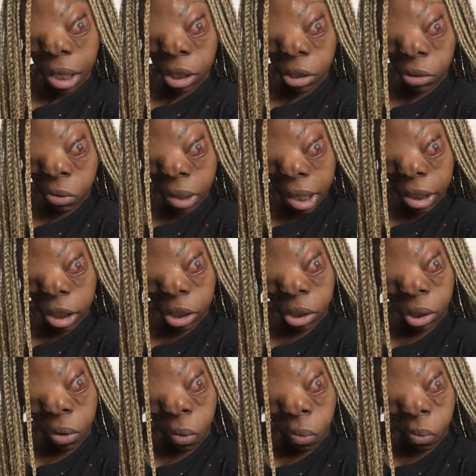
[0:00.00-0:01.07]
so that you
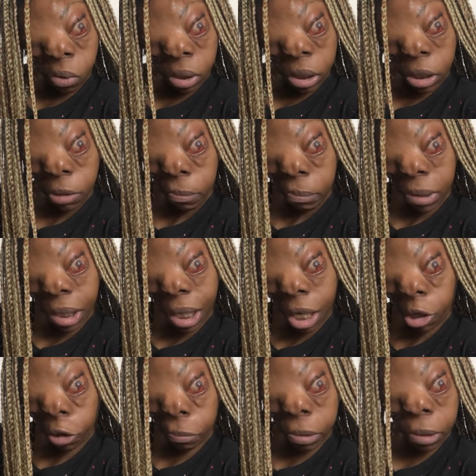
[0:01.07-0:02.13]
don't make
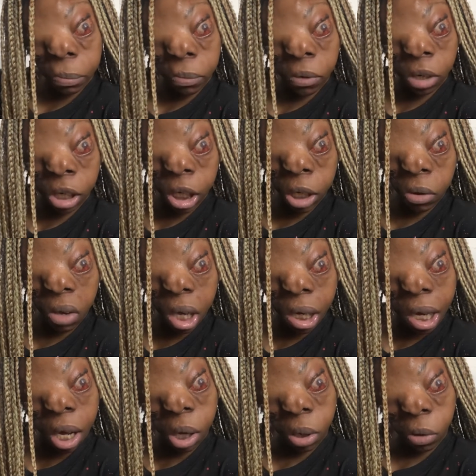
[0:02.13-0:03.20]
other people feel
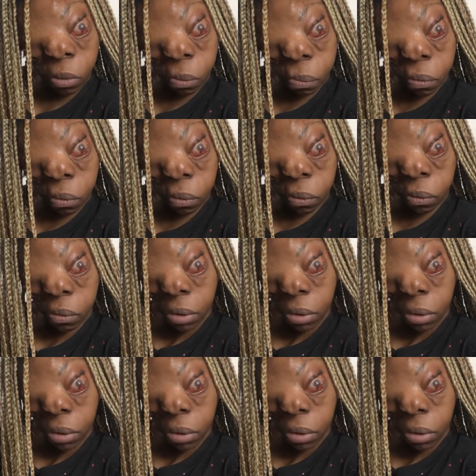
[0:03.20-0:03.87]
uncomfortable.